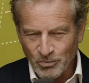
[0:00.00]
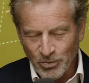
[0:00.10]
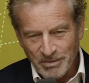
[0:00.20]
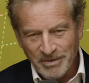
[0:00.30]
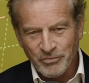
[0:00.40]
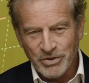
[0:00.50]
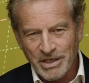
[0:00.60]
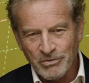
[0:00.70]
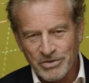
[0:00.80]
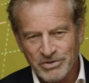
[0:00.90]
What about if we
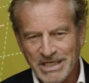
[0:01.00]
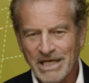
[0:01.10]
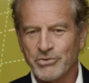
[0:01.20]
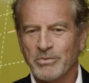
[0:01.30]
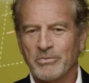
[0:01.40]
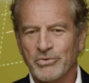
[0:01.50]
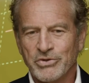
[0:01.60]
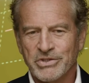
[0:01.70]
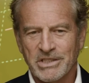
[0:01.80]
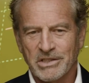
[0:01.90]
go and start doing what
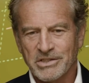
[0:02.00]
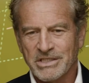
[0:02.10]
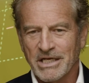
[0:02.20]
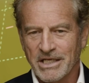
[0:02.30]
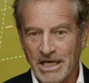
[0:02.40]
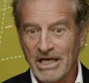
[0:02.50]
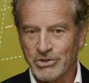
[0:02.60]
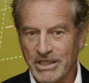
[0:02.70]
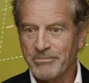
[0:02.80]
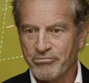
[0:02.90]
New Zealand's done,
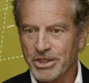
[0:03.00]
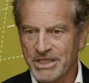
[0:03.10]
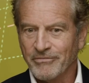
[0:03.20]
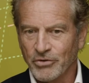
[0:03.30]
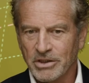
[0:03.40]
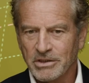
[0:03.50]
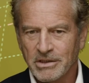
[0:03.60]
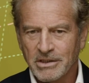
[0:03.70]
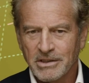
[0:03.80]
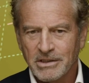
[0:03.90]
actually get pretty tough on it?
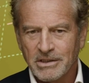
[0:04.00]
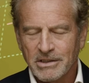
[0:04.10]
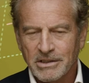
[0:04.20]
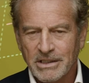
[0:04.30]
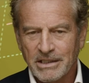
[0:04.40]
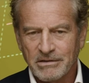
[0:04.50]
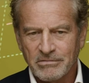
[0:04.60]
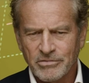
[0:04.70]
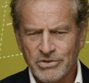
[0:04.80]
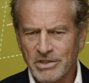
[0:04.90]
And
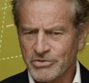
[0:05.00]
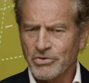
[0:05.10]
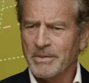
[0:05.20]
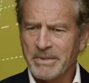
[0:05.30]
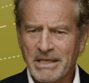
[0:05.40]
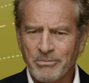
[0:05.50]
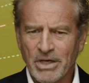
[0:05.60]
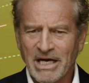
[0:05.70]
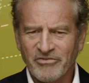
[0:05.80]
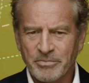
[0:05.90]
New Zealand's gone up again by
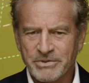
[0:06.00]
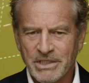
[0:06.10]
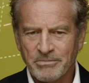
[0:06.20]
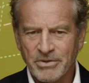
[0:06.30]
0.5%.